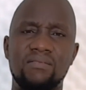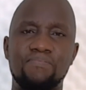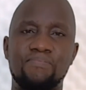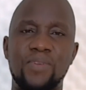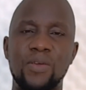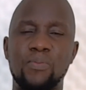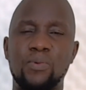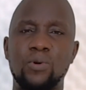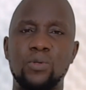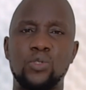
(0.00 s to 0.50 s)

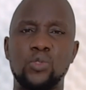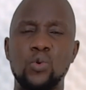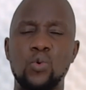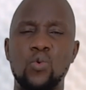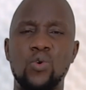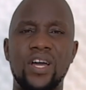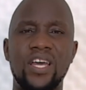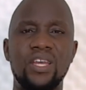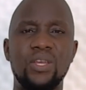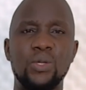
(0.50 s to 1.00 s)
people to
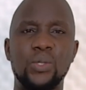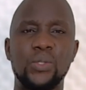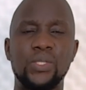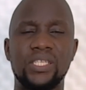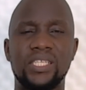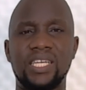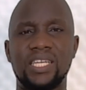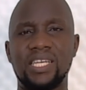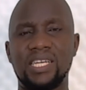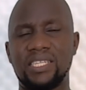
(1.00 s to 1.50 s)
weigh your
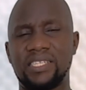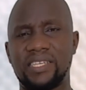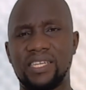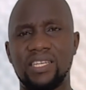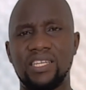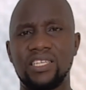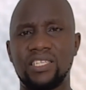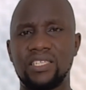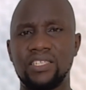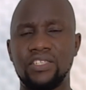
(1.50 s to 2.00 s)
research and say
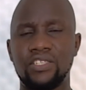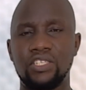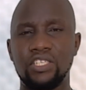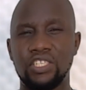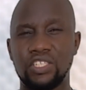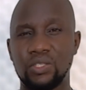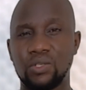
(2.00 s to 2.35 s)
this is